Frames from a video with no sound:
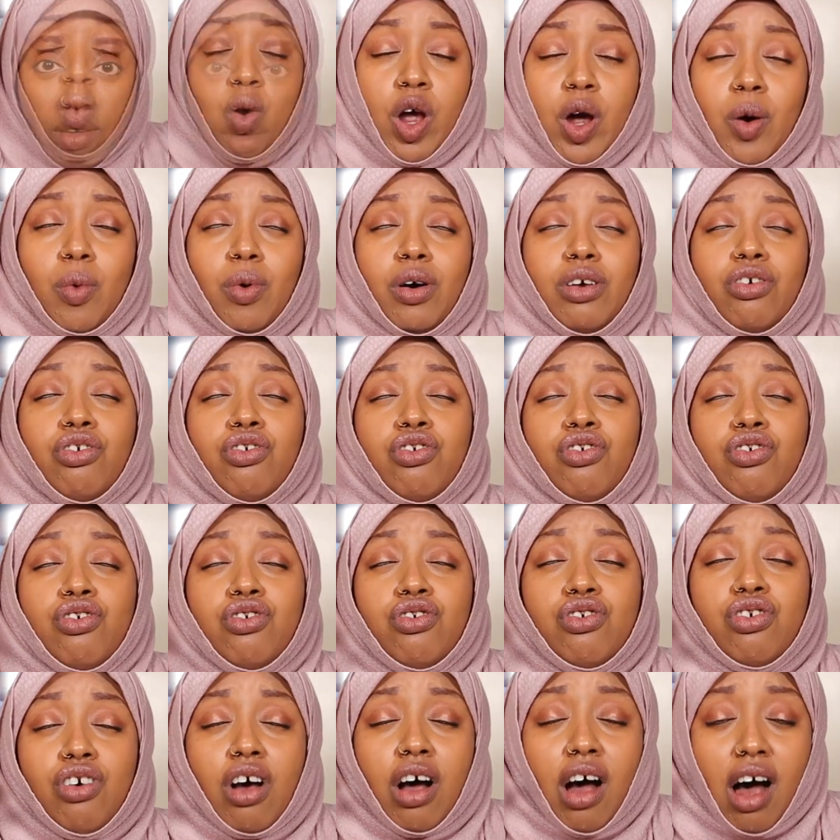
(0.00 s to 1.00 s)
we were
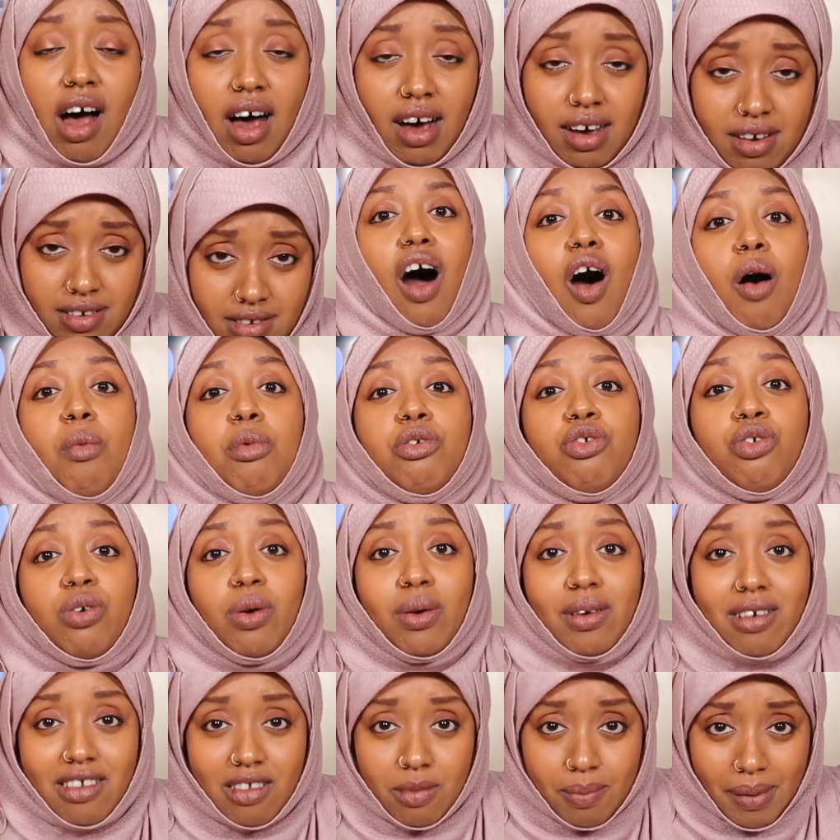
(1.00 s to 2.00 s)
shocked how much
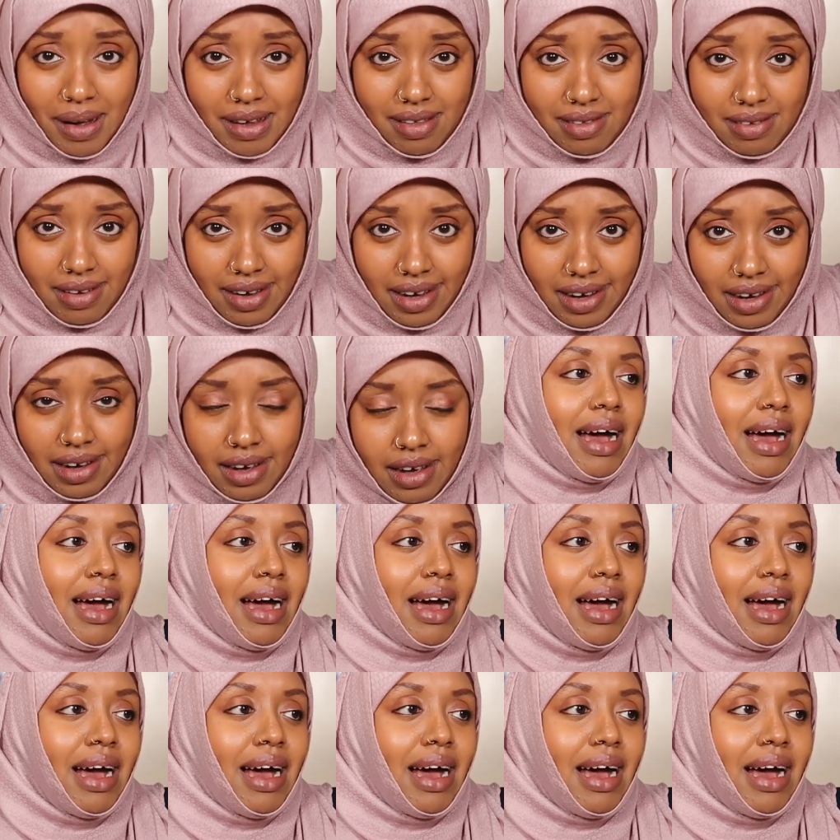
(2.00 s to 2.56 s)
we were spending.